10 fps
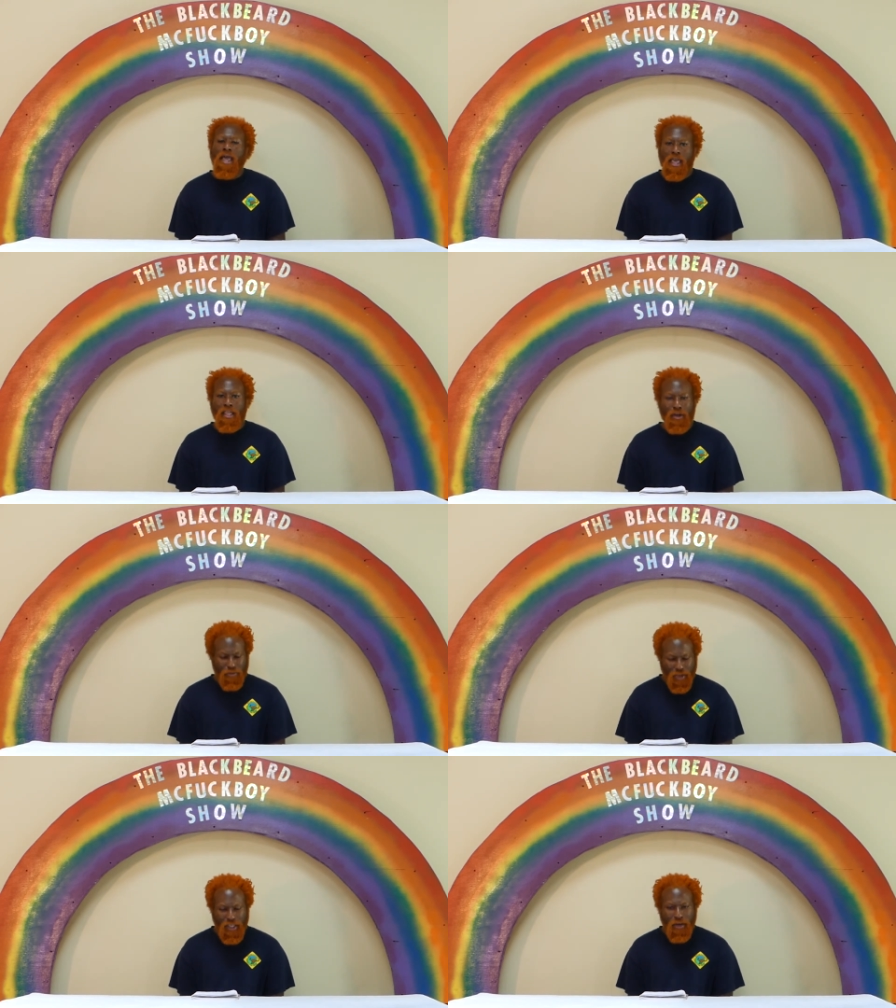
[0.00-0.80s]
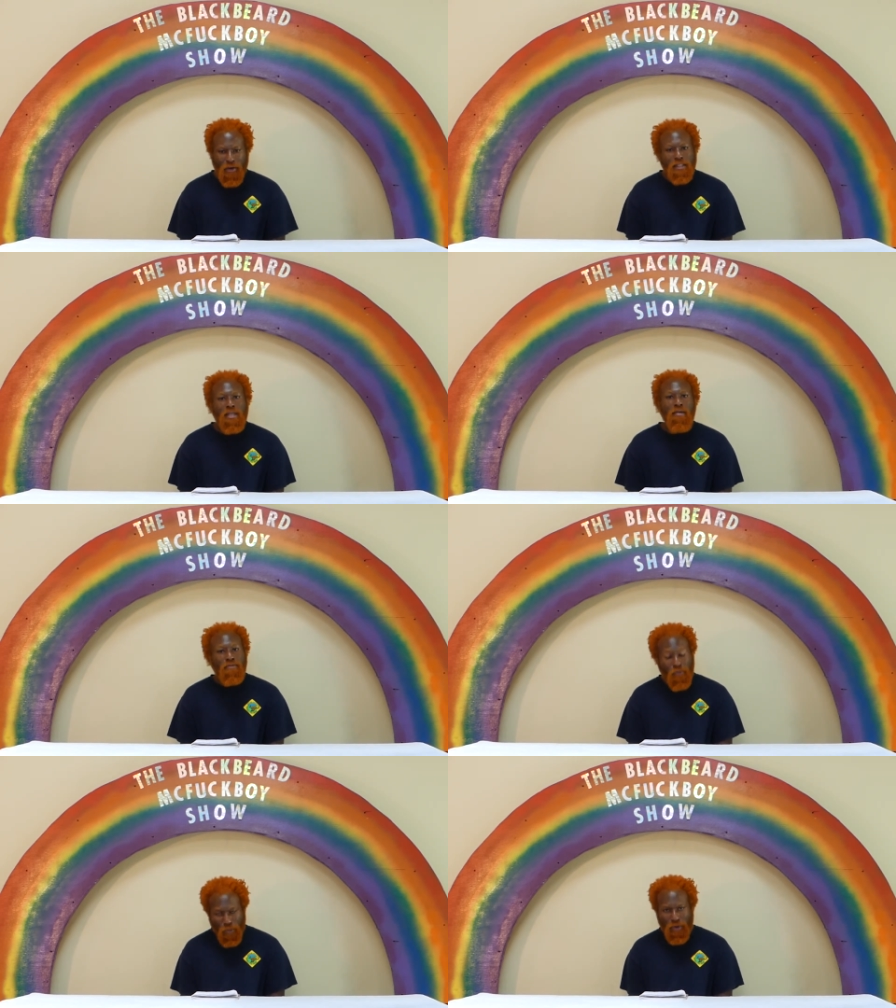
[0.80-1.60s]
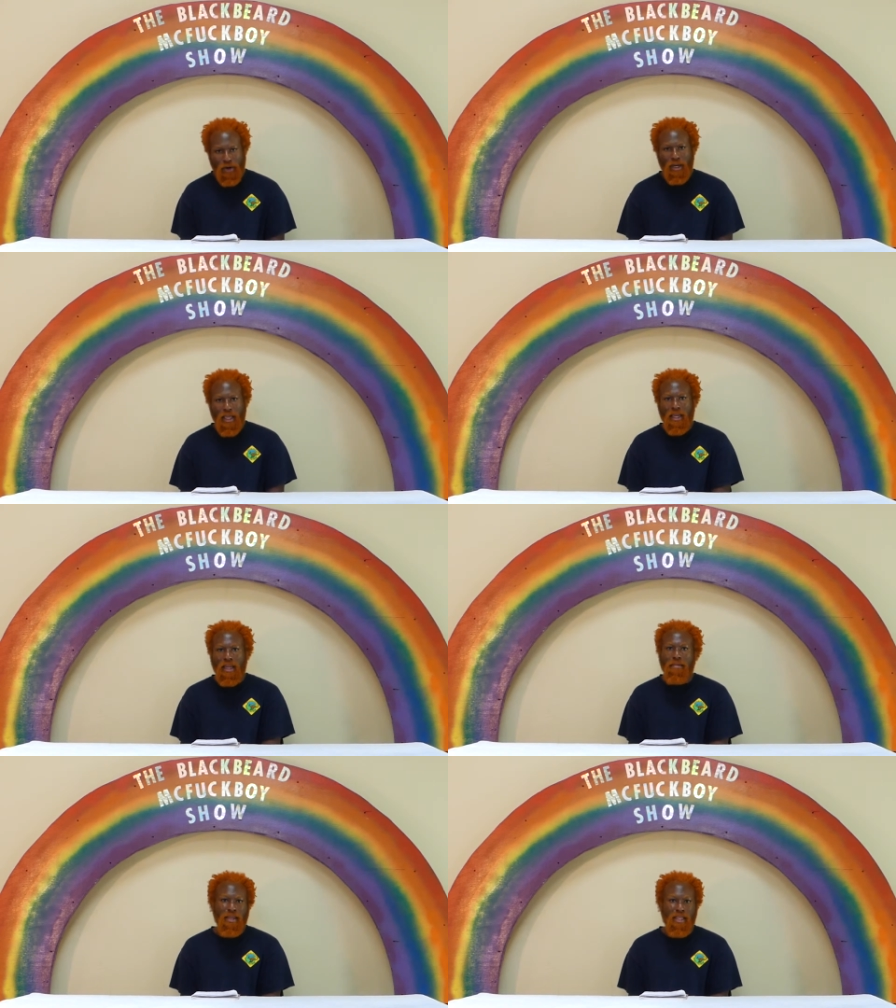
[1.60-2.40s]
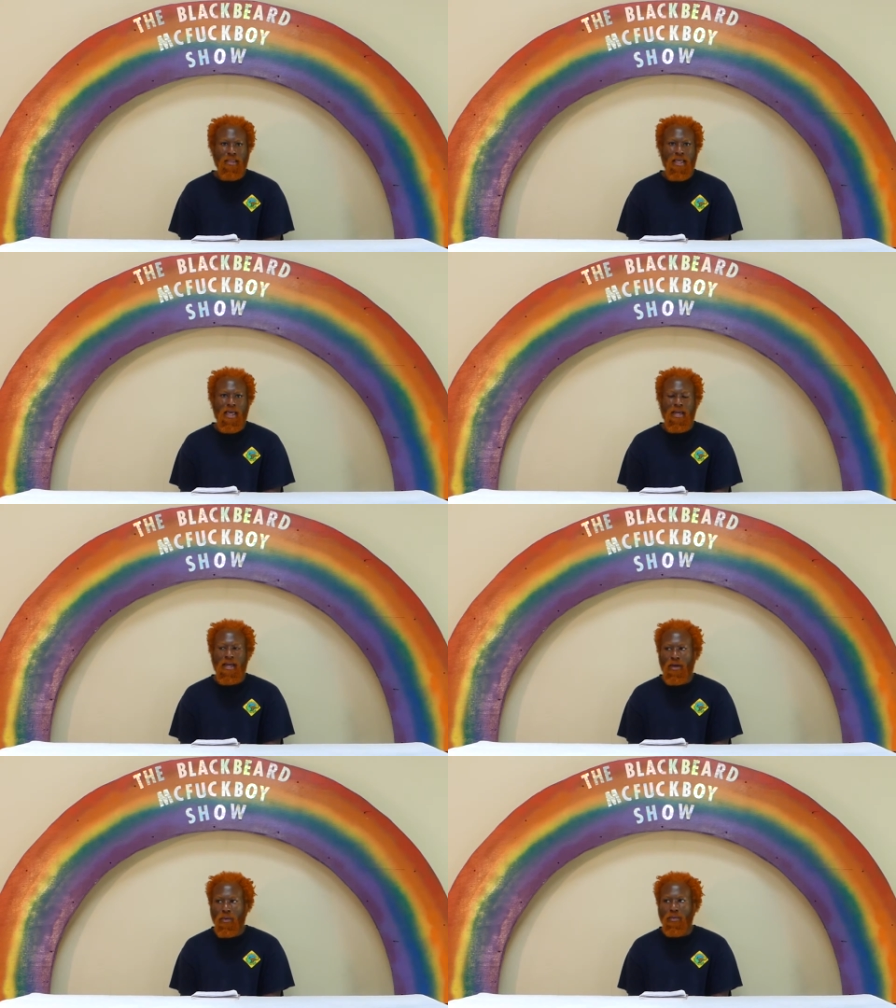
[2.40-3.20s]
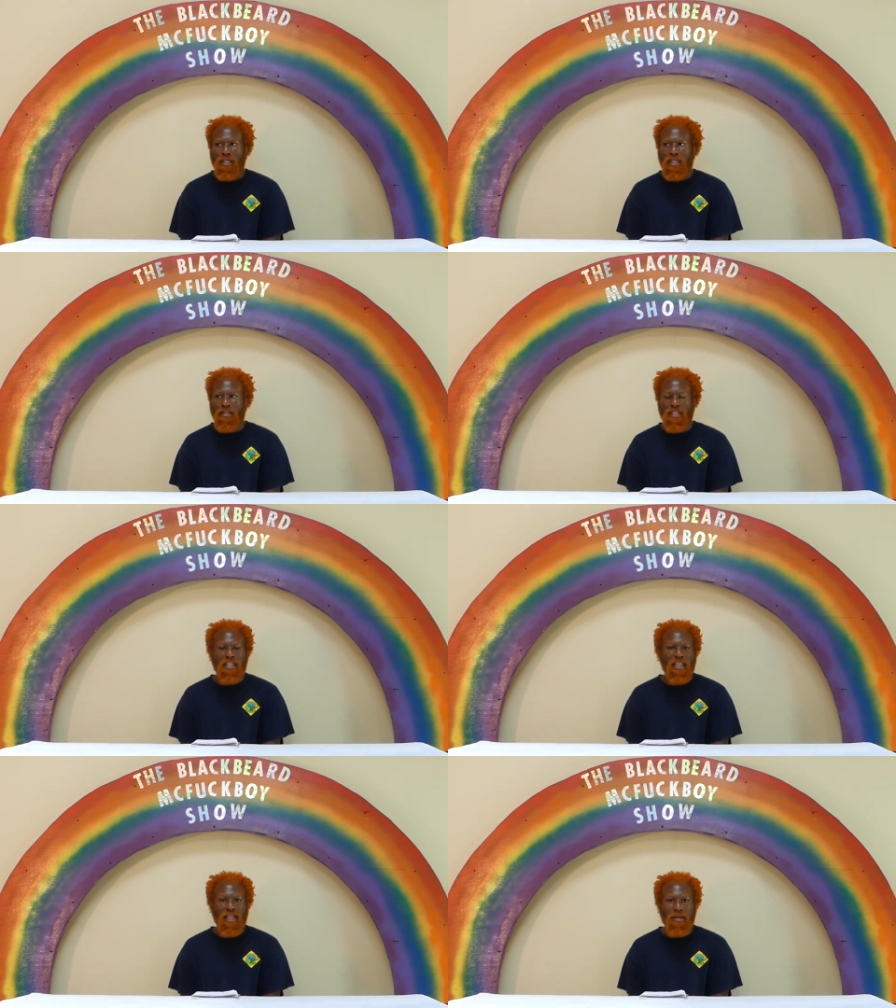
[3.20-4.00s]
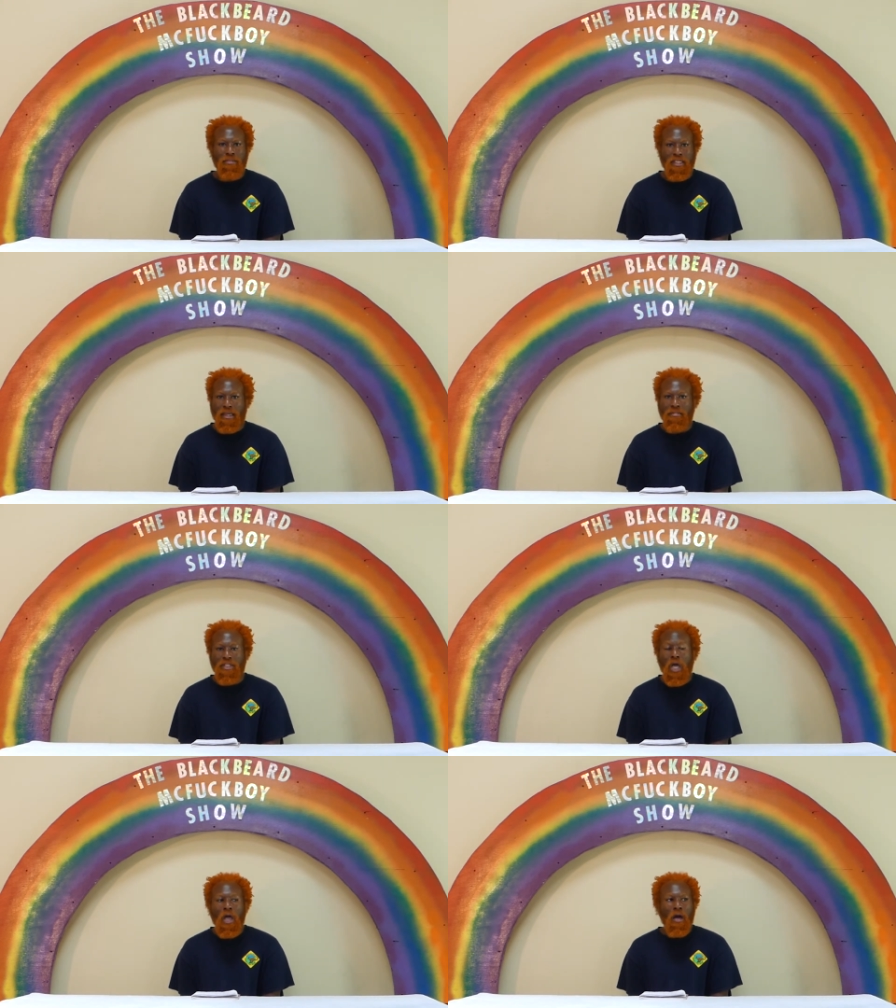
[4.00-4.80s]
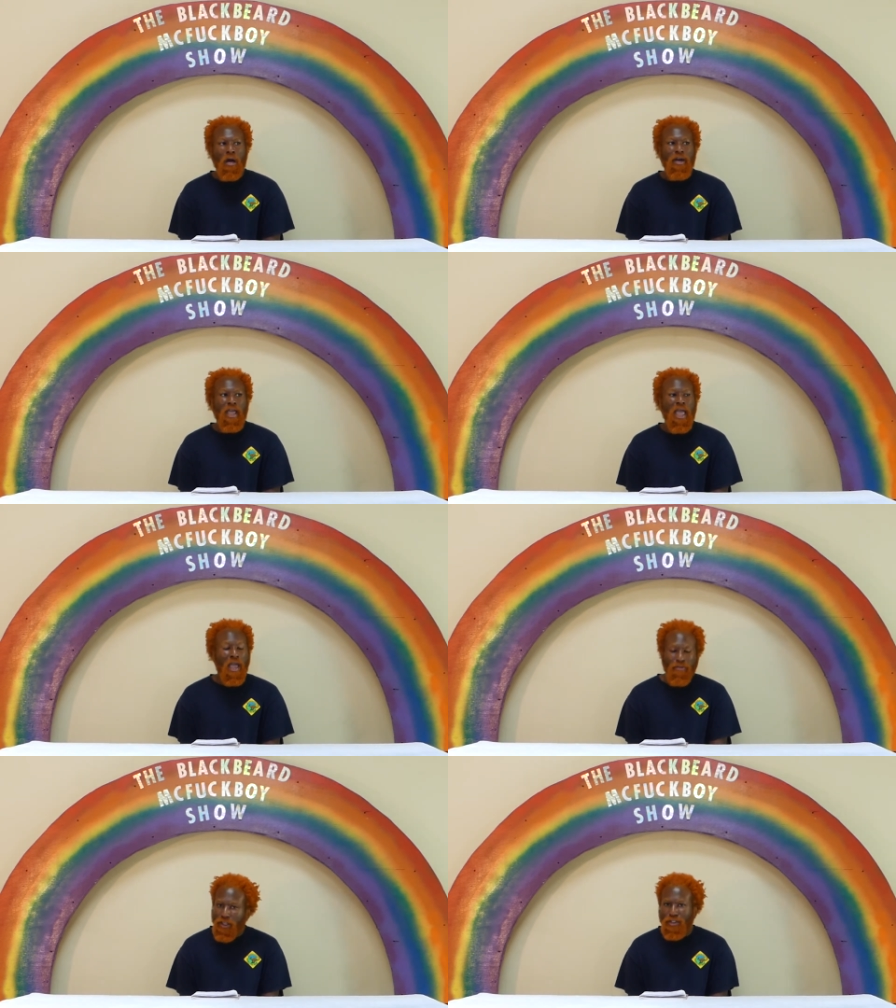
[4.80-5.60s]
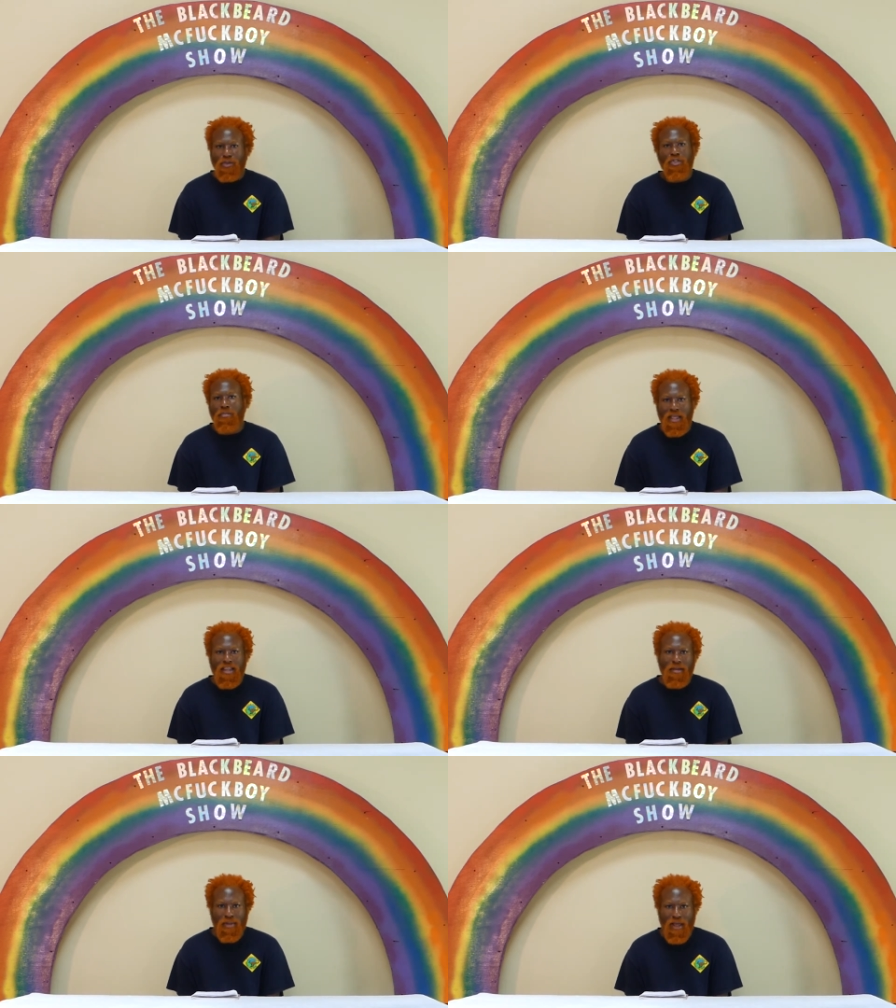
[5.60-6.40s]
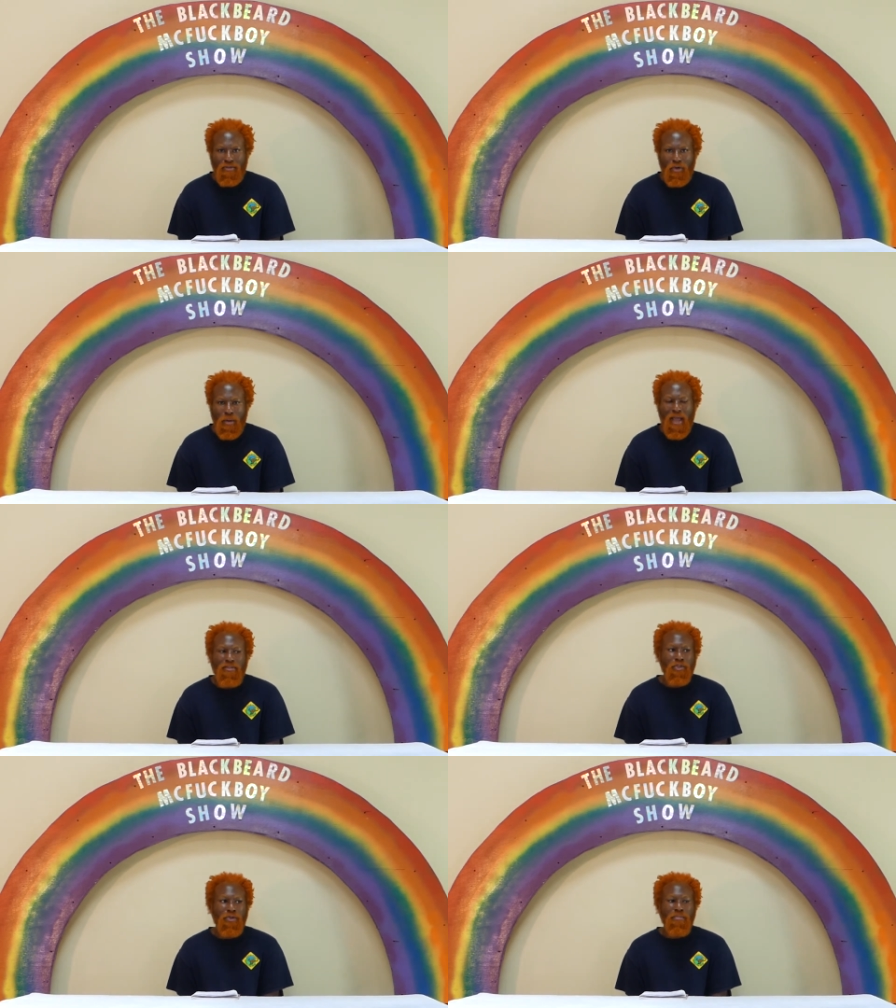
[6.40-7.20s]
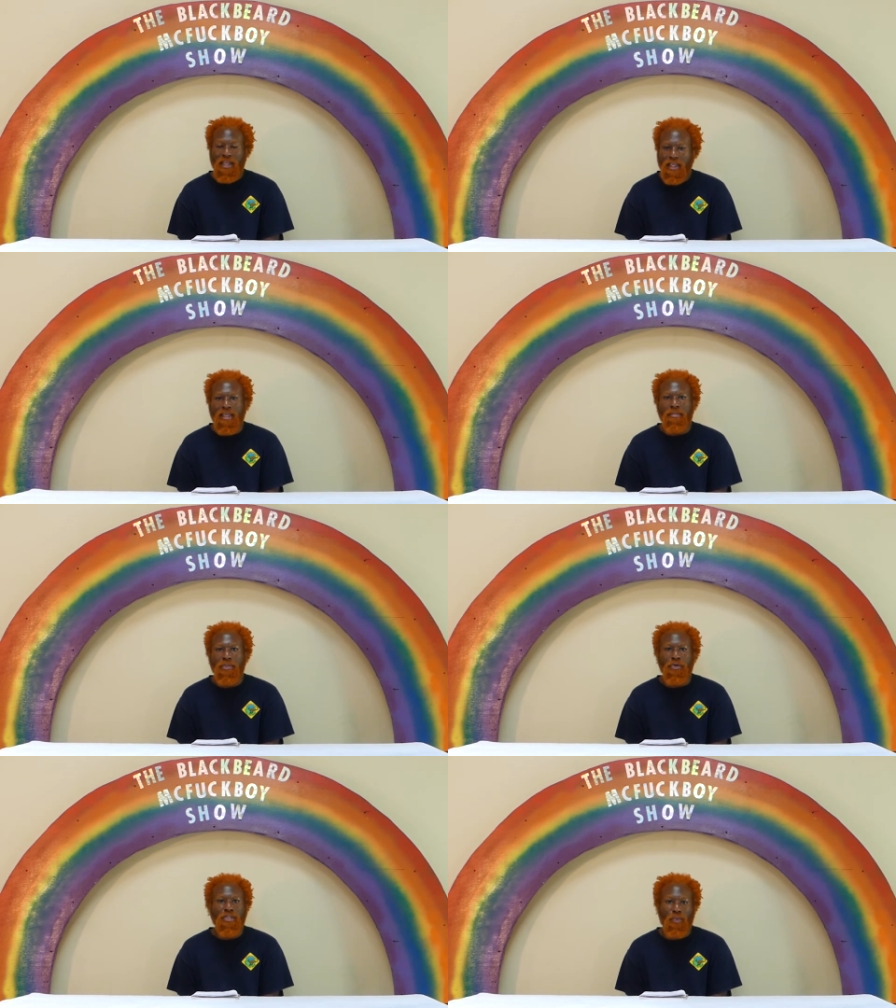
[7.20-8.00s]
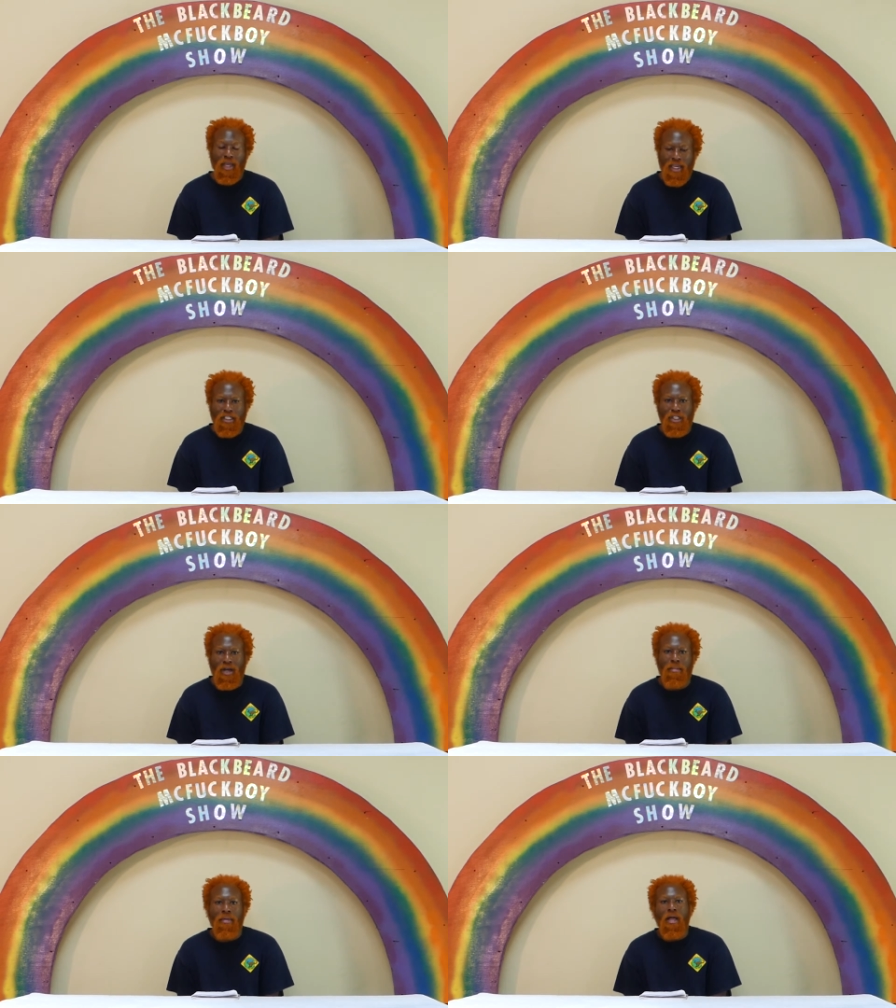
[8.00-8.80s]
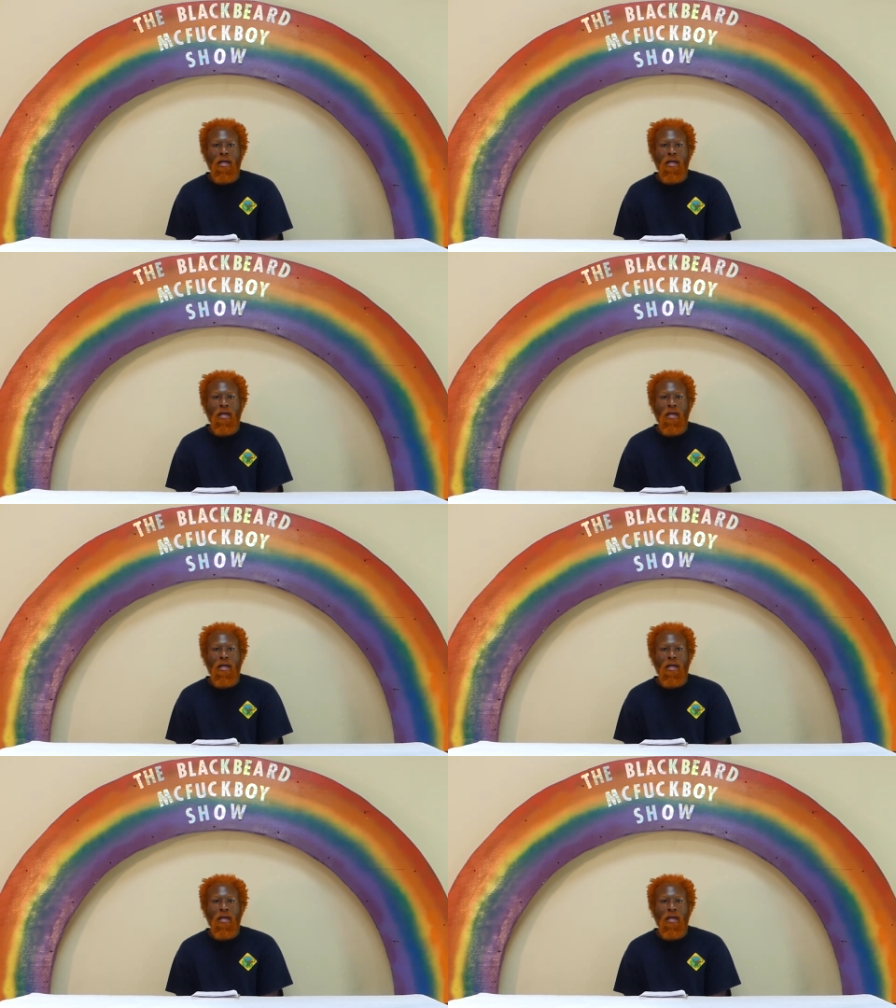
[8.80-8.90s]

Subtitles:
in her video has come forward and admitted that not only did he hit up James on every social media platform after meeting him through his waiting job,